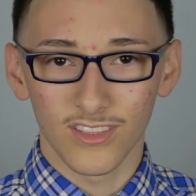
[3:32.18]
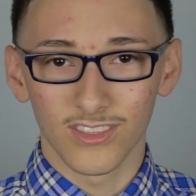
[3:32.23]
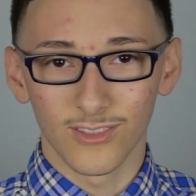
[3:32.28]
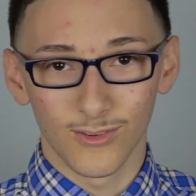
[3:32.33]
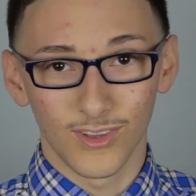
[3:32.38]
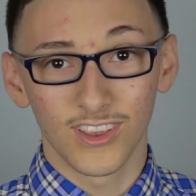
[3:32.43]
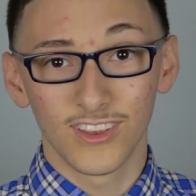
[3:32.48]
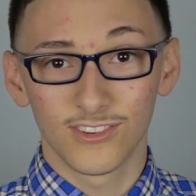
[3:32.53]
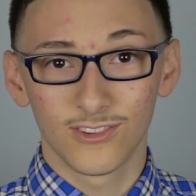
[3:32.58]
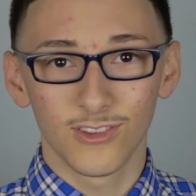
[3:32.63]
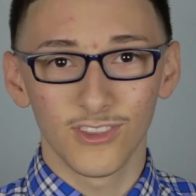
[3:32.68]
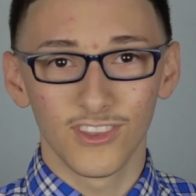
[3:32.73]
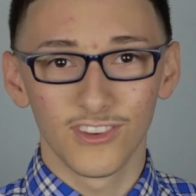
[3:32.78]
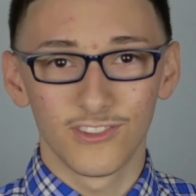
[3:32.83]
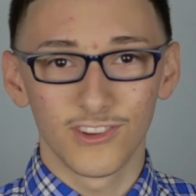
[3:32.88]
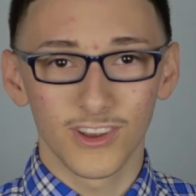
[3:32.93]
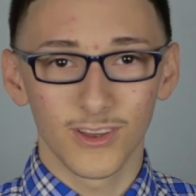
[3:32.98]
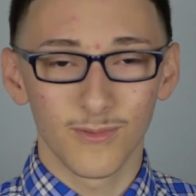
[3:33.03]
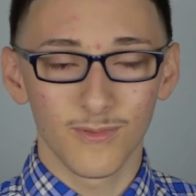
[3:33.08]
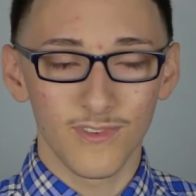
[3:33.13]
went into the
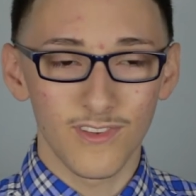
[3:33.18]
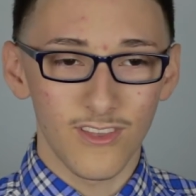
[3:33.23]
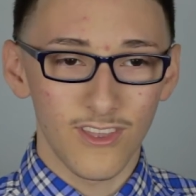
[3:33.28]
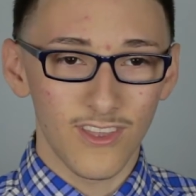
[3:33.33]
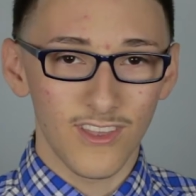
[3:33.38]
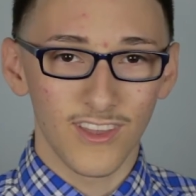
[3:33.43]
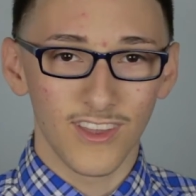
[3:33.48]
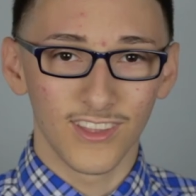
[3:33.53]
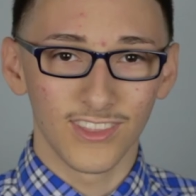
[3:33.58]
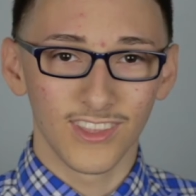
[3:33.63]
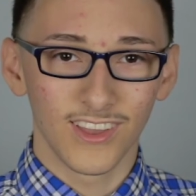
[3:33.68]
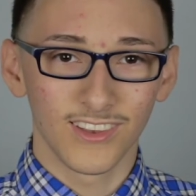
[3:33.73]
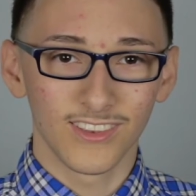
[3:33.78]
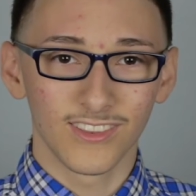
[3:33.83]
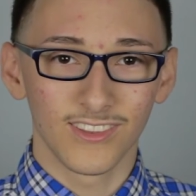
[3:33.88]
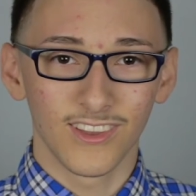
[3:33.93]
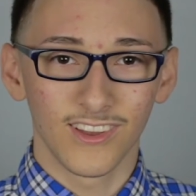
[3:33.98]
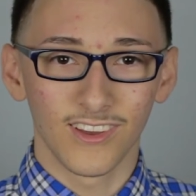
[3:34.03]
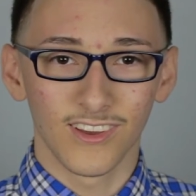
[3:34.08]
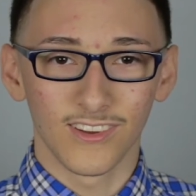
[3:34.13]
gym, and then